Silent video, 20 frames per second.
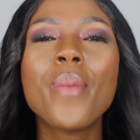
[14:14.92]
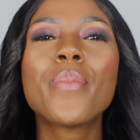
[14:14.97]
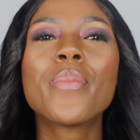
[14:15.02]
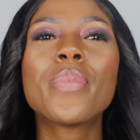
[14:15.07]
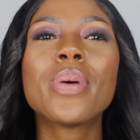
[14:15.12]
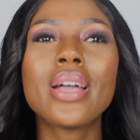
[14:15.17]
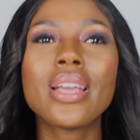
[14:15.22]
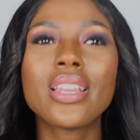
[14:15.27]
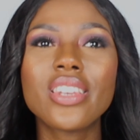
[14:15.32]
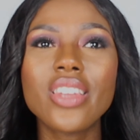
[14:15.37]

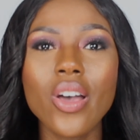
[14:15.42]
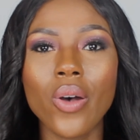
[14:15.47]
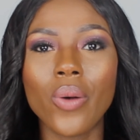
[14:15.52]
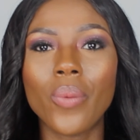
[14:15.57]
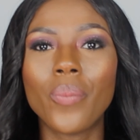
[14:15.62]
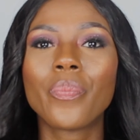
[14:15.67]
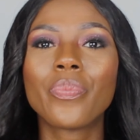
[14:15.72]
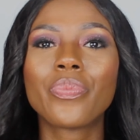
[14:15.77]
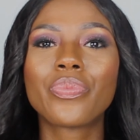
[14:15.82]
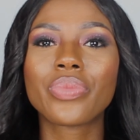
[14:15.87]
But
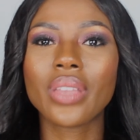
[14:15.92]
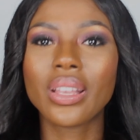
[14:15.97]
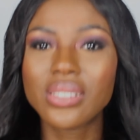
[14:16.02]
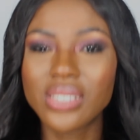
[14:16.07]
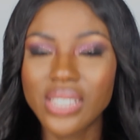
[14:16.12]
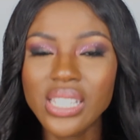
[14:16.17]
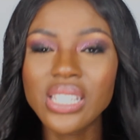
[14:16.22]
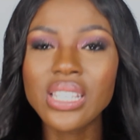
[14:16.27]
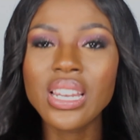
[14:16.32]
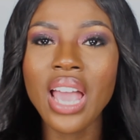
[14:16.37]
no,
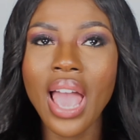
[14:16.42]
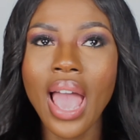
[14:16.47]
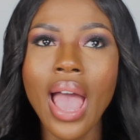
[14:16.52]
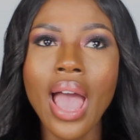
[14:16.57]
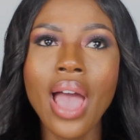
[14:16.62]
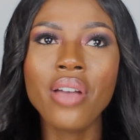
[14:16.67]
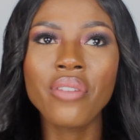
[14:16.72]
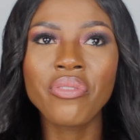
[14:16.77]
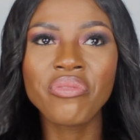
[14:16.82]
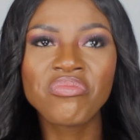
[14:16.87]

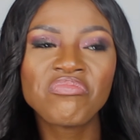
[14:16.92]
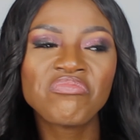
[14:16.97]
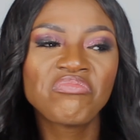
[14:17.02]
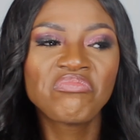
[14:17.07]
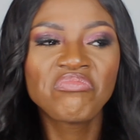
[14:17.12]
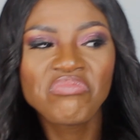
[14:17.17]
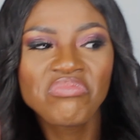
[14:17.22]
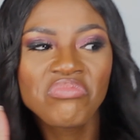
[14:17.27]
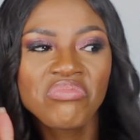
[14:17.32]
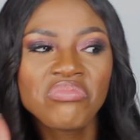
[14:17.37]

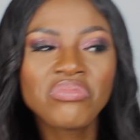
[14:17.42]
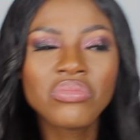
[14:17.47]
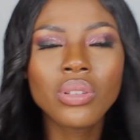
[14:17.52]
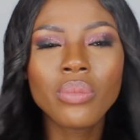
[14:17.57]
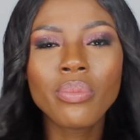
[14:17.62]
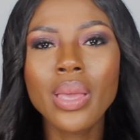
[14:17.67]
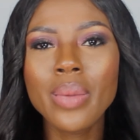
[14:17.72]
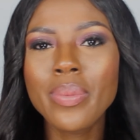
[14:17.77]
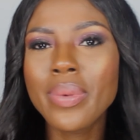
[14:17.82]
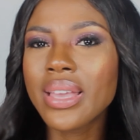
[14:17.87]

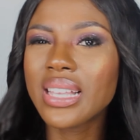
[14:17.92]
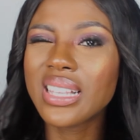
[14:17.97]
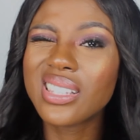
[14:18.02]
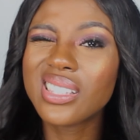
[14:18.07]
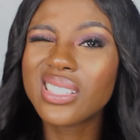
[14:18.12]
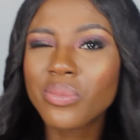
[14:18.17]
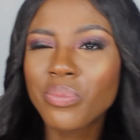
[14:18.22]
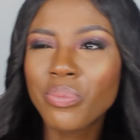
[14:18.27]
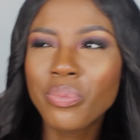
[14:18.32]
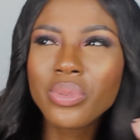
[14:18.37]
6.5, maybe
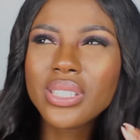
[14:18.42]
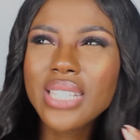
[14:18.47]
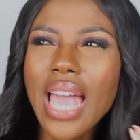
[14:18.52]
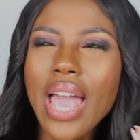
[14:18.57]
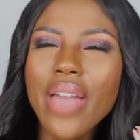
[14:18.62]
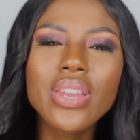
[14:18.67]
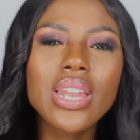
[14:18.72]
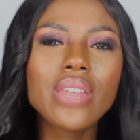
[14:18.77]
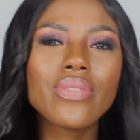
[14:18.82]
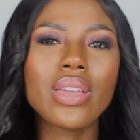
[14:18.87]
a
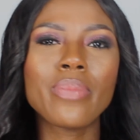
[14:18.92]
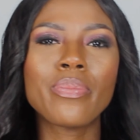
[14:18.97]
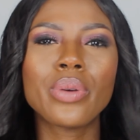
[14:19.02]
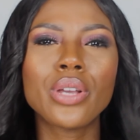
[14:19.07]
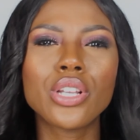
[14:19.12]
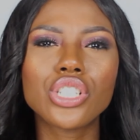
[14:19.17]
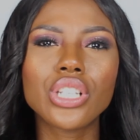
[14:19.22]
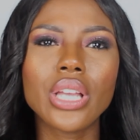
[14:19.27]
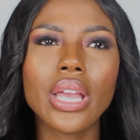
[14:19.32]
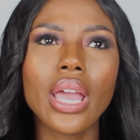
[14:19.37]
7 if I
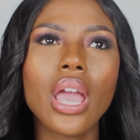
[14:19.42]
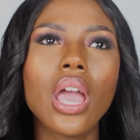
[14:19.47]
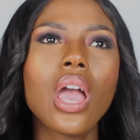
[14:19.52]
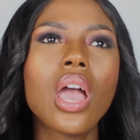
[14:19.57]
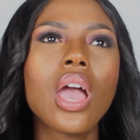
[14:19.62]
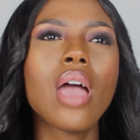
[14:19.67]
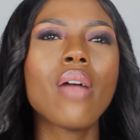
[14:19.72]
push it.